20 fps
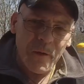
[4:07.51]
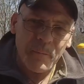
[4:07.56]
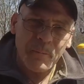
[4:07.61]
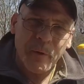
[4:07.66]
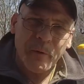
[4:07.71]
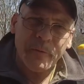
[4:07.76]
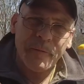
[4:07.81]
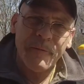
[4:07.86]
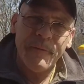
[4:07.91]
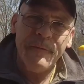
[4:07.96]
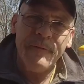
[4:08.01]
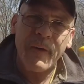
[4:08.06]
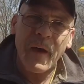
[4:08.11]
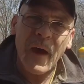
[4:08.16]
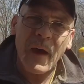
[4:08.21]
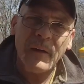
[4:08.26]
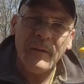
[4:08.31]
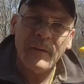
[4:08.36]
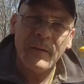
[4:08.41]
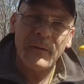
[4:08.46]
to
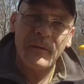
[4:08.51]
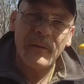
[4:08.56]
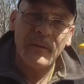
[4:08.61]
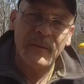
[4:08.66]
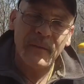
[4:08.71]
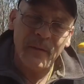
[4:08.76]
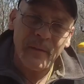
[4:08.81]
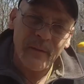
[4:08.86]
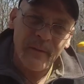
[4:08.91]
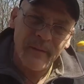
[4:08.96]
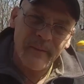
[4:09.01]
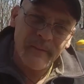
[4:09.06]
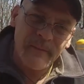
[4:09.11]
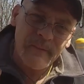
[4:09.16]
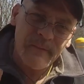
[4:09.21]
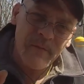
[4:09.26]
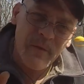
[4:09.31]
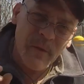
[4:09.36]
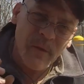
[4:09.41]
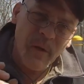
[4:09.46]
perfect
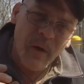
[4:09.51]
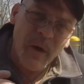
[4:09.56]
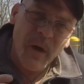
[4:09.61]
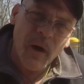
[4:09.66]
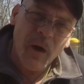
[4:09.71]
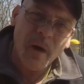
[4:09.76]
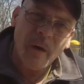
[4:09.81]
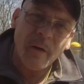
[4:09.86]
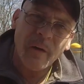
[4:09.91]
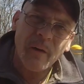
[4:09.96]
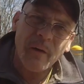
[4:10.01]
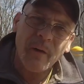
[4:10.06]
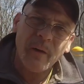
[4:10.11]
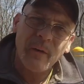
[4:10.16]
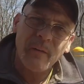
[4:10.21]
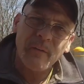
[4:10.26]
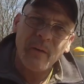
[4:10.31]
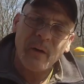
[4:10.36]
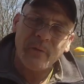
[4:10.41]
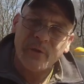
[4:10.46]
your art
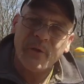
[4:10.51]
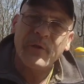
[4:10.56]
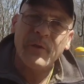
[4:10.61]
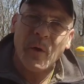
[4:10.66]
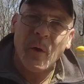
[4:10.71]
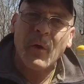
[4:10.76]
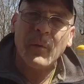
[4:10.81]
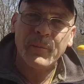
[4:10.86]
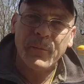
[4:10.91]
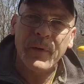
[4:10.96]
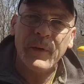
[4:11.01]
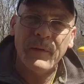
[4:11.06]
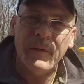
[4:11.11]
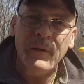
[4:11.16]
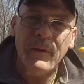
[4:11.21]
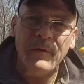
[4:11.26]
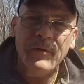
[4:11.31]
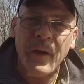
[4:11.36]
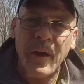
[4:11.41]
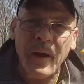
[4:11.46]
of sculpting
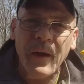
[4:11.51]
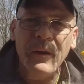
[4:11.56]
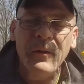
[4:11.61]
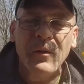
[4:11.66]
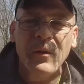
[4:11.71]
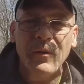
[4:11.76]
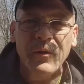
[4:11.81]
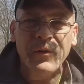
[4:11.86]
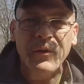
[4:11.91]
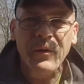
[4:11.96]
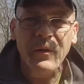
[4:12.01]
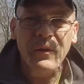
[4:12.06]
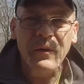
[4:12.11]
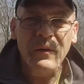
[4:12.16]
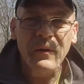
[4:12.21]
these handles.